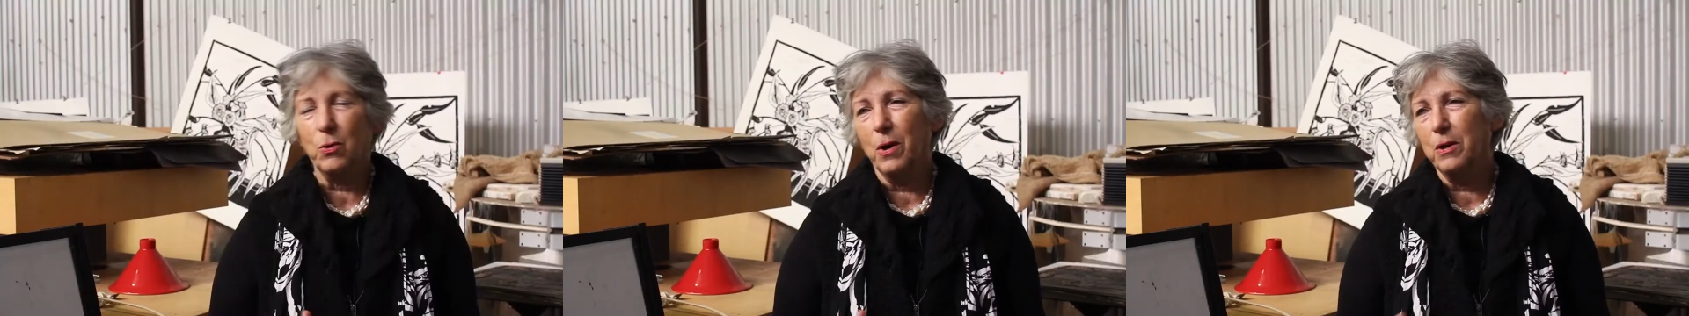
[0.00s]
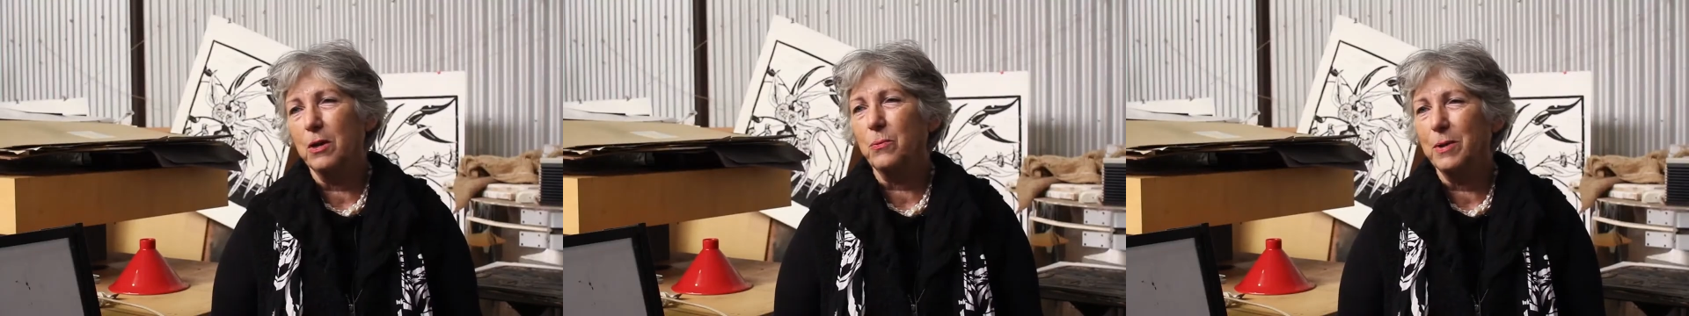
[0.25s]

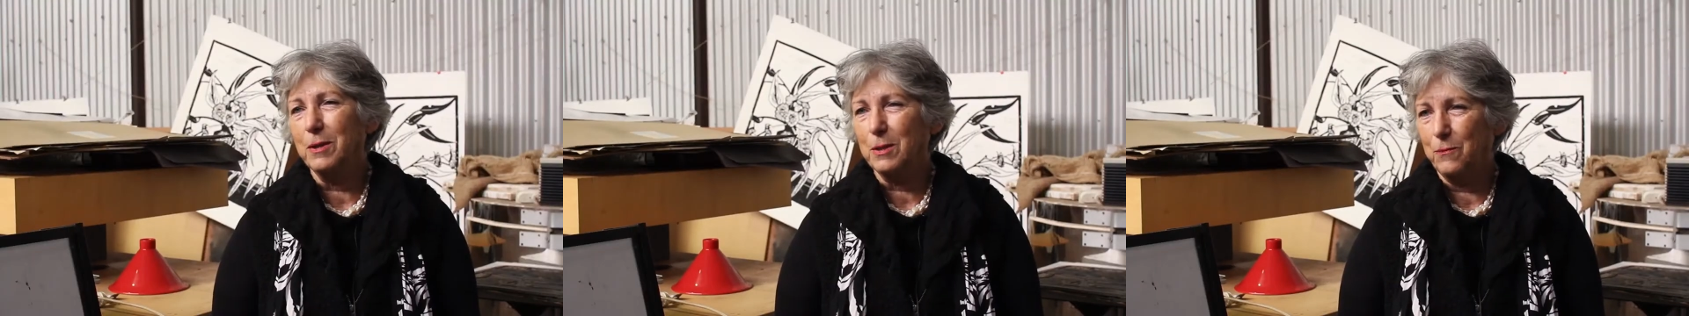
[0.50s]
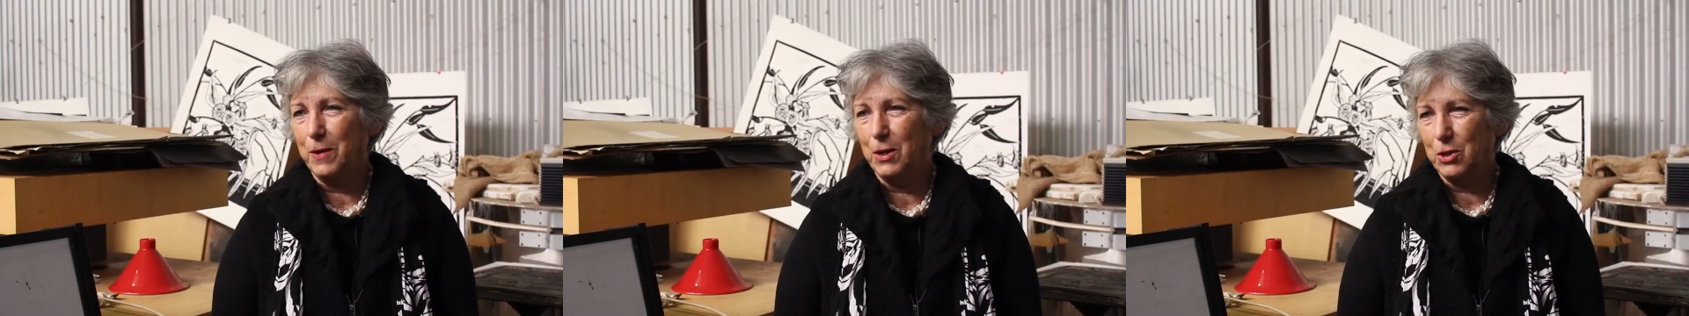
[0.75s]
quite know when it's
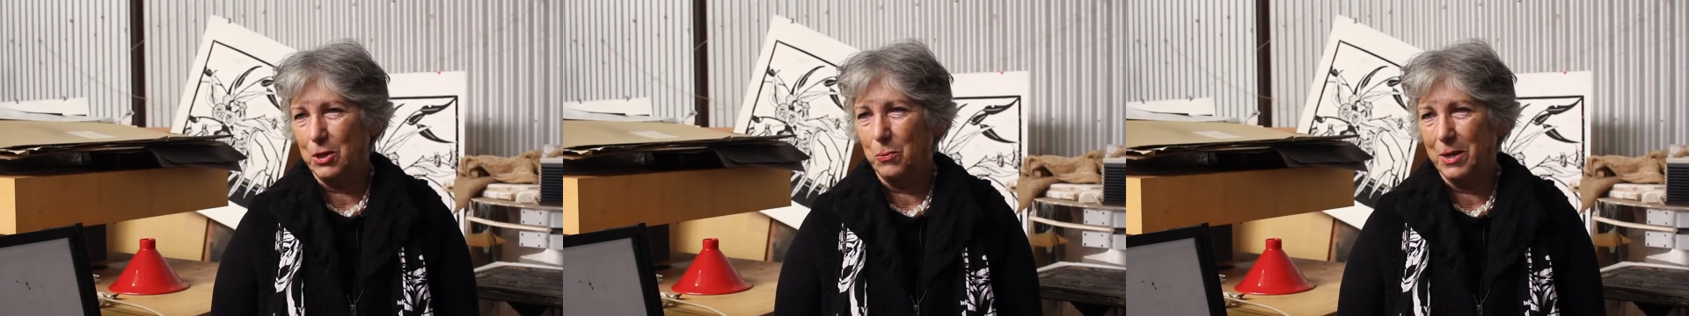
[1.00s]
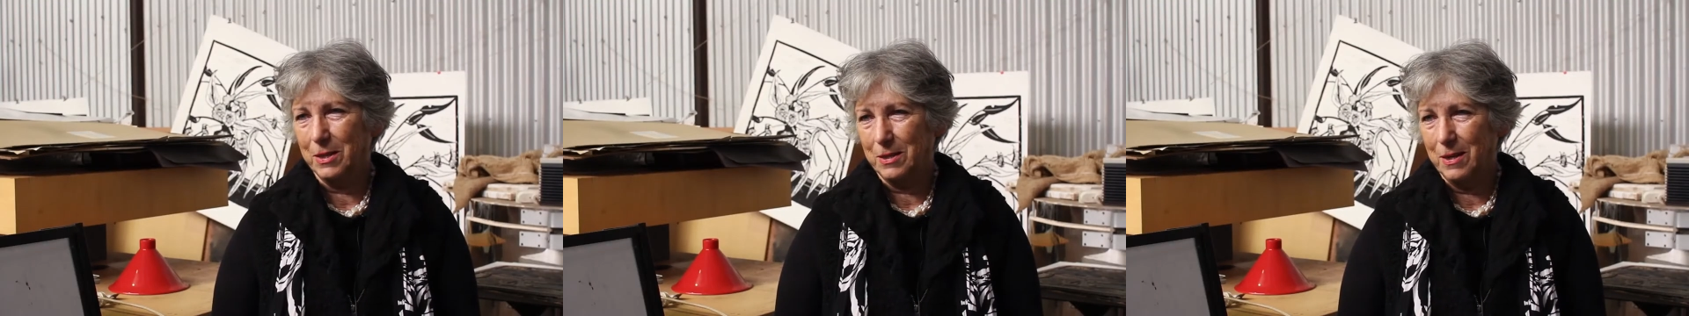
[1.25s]
finishing,
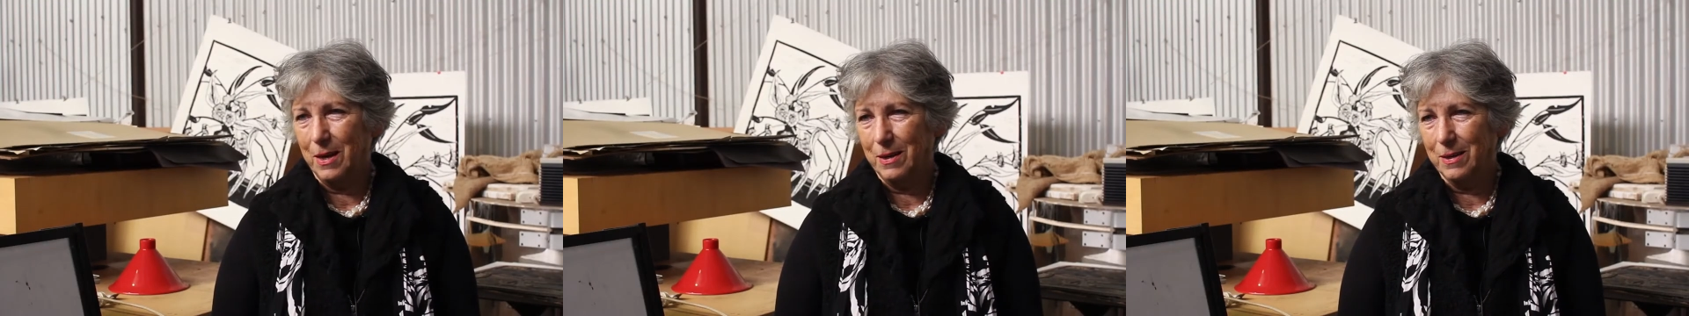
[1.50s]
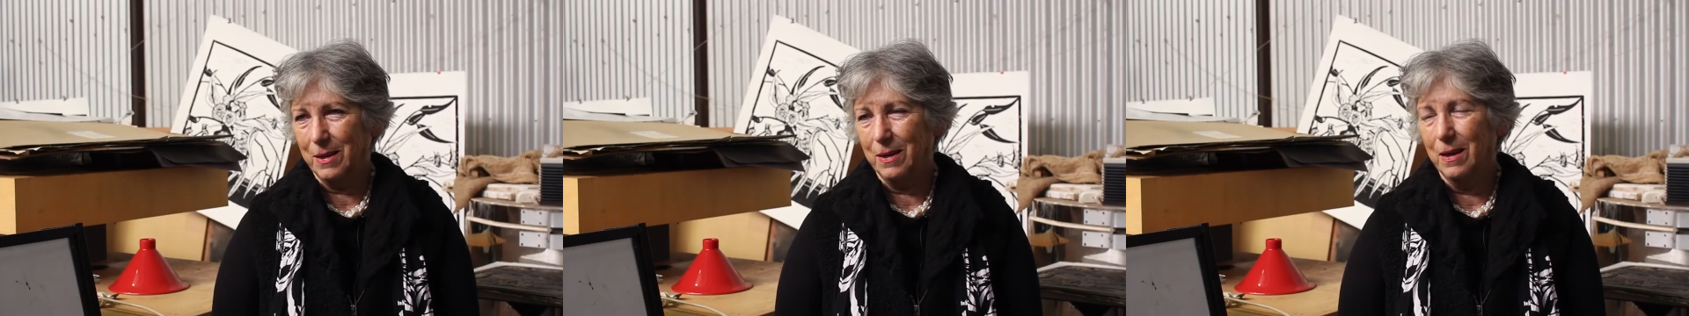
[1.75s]
when it's
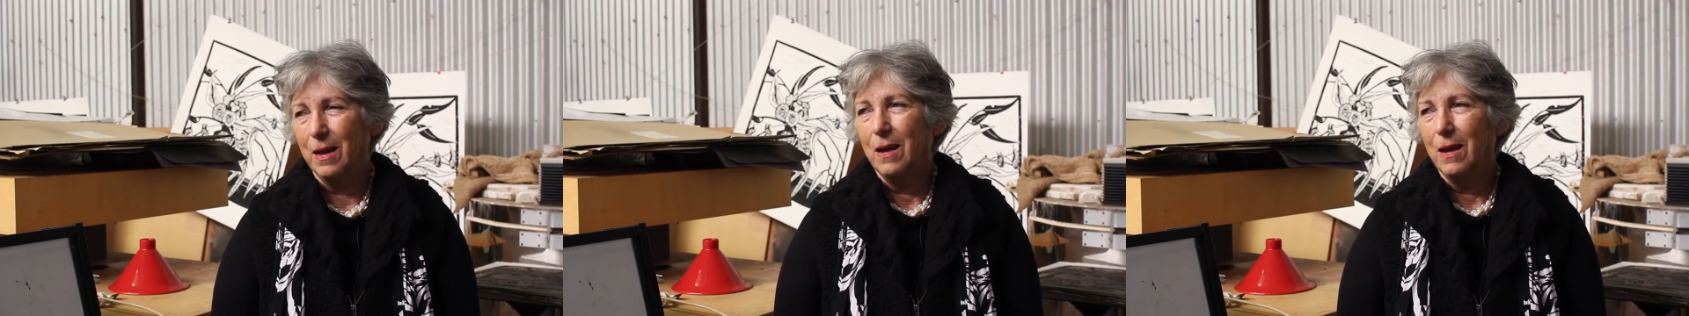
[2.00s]
starting.